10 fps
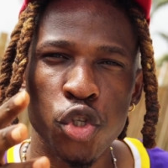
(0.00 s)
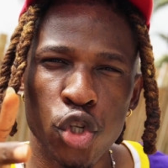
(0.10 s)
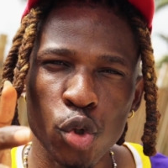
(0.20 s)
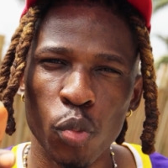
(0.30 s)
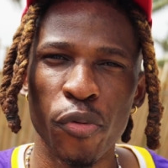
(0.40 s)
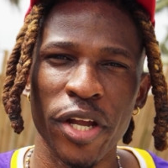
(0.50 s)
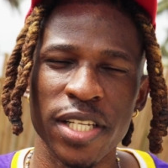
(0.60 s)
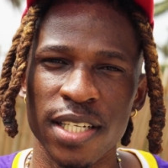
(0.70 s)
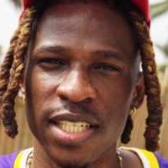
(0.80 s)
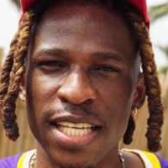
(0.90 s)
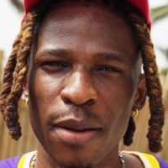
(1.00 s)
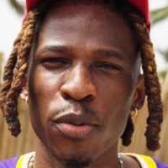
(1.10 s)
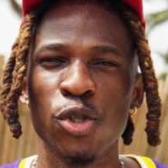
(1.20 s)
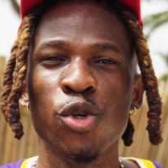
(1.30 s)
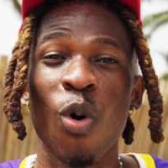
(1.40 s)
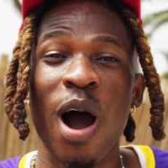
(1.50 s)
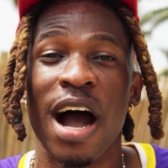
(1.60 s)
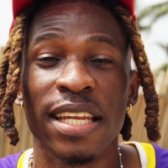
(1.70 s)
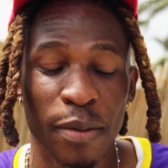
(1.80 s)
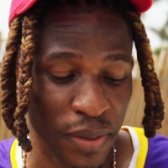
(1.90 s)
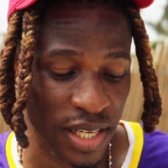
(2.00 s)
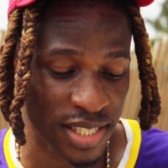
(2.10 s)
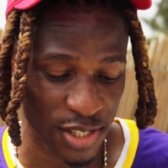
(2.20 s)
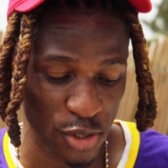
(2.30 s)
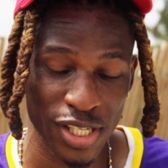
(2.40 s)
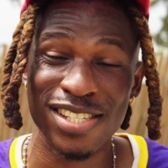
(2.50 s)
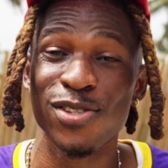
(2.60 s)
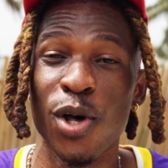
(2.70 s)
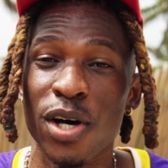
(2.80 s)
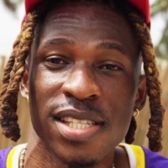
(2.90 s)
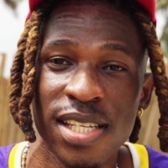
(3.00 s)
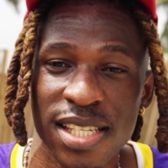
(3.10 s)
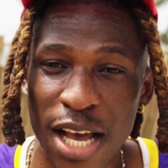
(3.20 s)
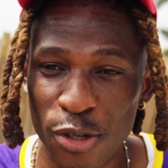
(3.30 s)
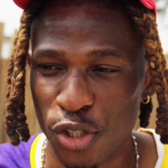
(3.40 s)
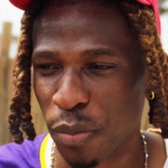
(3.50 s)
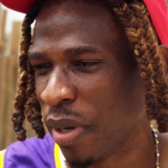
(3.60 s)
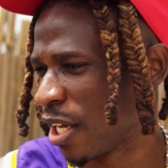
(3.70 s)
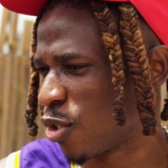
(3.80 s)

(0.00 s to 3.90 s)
you bring to the table. You are the beat. It is not the sound you make.